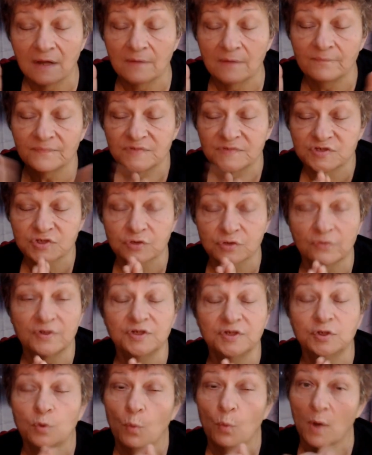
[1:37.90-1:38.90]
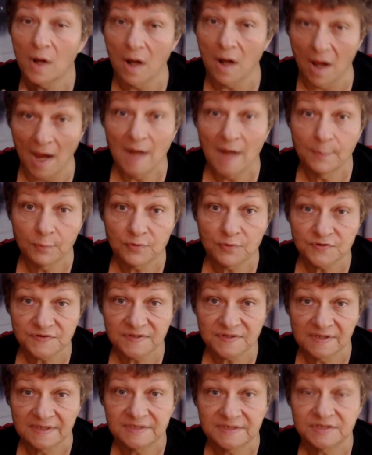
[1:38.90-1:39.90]
showing you what I
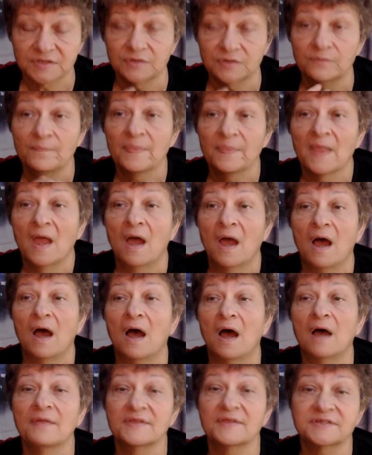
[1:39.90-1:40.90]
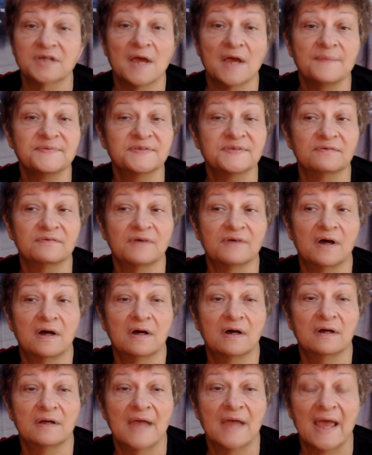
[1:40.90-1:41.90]
personally do, the types of
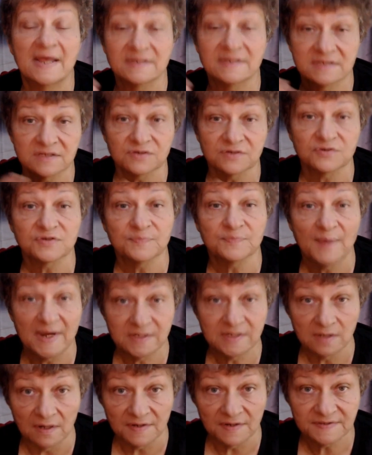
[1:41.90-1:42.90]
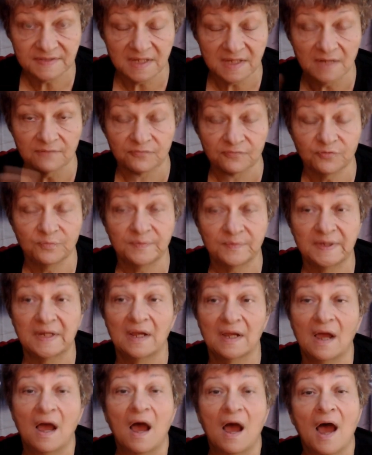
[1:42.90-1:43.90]
hand signals my dogs get from me,
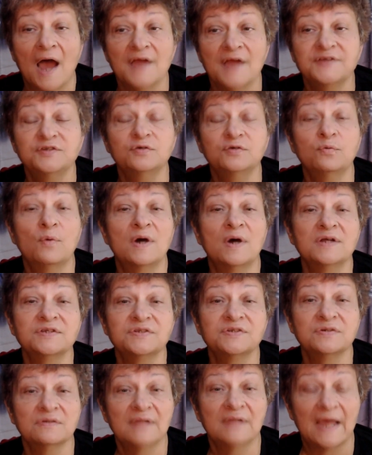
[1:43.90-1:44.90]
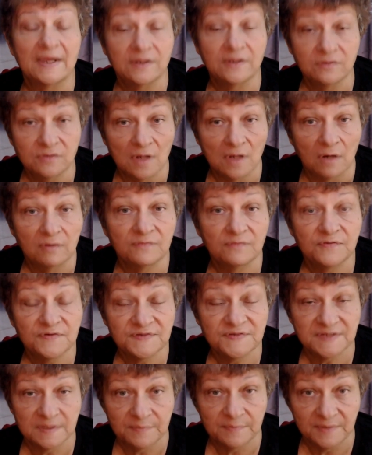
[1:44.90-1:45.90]
I do want to let you know if you
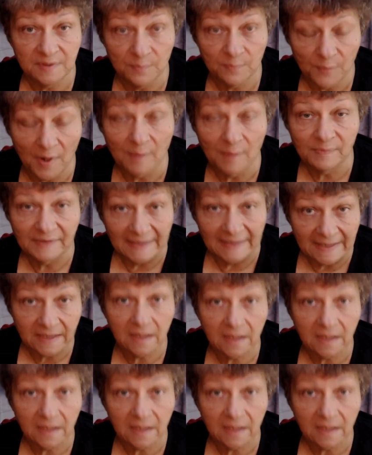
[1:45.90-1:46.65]
see me in public